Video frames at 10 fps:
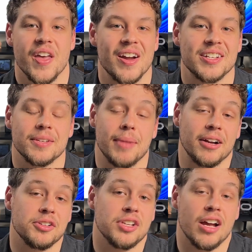There's a
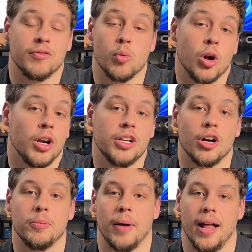Microsoft Word
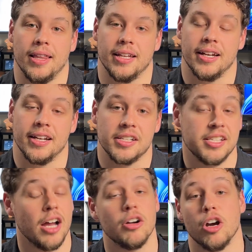copilot, an
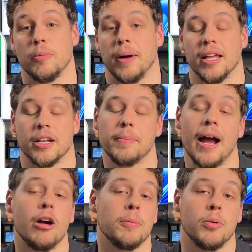Excel copilot, a
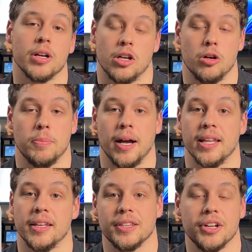PowerPoint
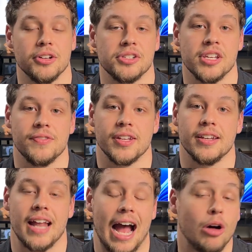copilot. There's
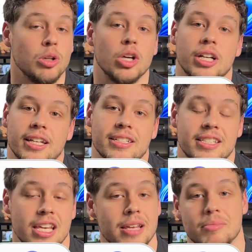even Outlook and
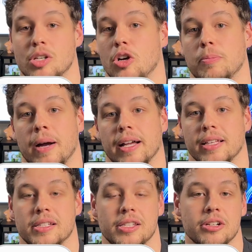Teams
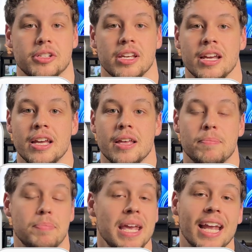copilots. There's
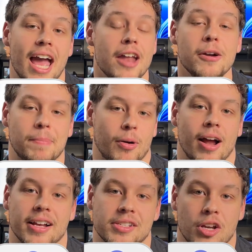Bing
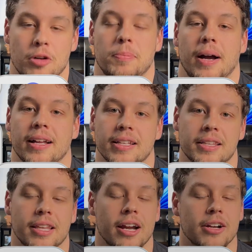enterprise
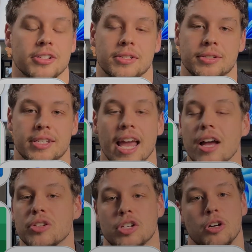co-pilot. There's
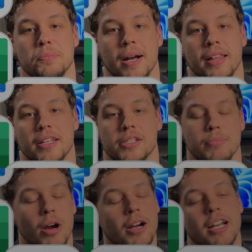sales co-pilots,
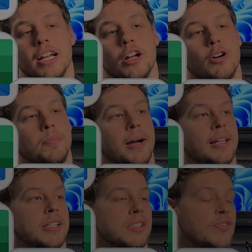marketing
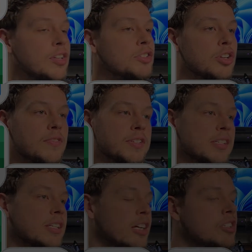co-pilots, field service
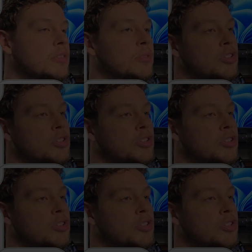and customer